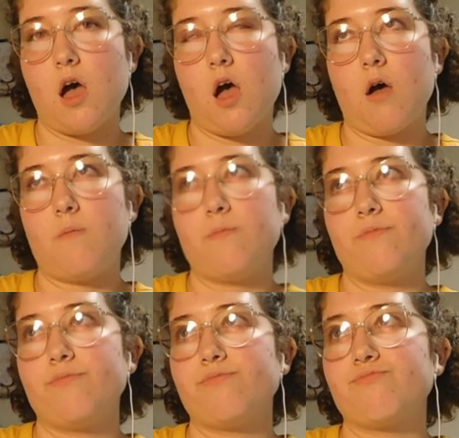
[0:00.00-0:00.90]

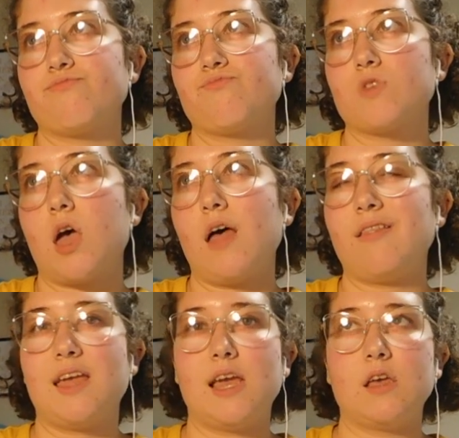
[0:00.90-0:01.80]
at
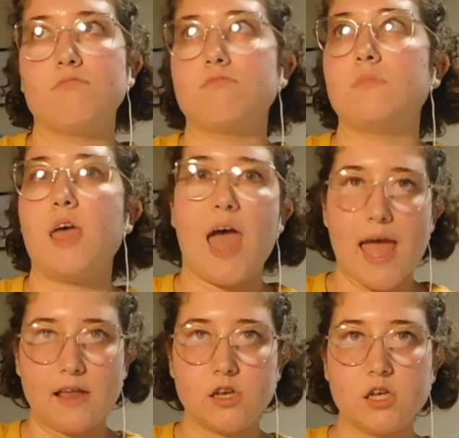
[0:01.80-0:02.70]
like the
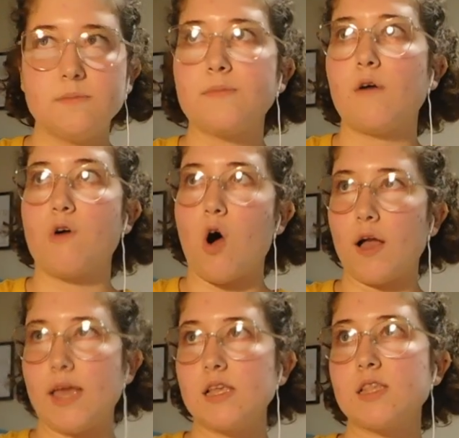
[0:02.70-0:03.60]
end of
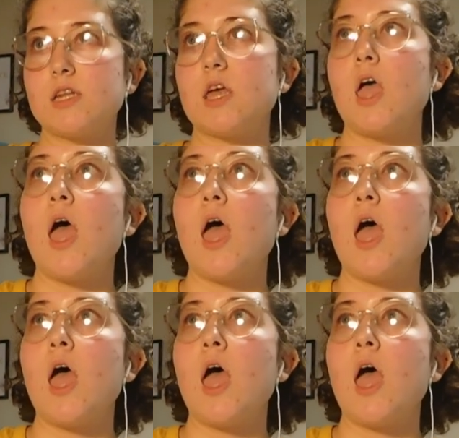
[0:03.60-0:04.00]
August.